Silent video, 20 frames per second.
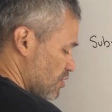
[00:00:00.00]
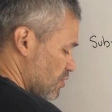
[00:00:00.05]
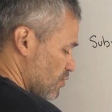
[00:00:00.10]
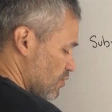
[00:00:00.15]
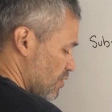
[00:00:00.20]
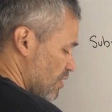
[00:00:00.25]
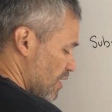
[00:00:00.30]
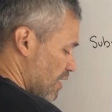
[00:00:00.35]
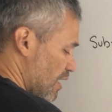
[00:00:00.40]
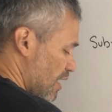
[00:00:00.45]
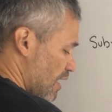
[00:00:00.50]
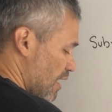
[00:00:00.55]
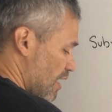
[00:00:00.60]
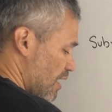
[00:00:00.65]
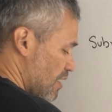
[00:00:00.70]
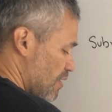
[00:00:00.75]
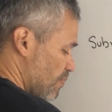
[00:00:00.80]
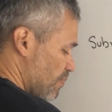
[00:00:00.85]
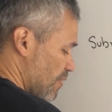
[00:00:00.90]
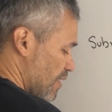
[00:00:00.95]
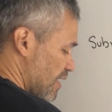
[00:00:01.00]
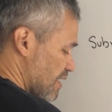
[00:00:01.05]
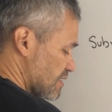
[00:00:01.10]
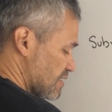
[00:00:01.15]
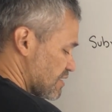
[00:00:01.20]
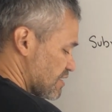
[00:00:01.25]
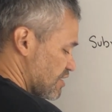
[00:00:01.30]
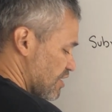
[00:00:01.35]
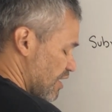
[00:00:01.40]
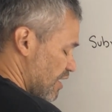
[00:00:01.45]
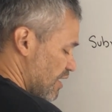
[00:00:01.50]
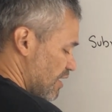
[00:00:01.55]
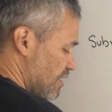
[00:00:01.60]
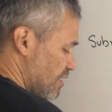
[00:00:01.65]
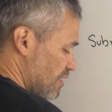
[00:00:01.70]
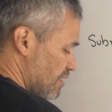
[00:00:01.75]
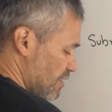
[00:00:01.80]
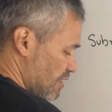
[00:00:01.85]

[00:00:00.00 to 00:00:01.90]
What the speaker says: to the I plus j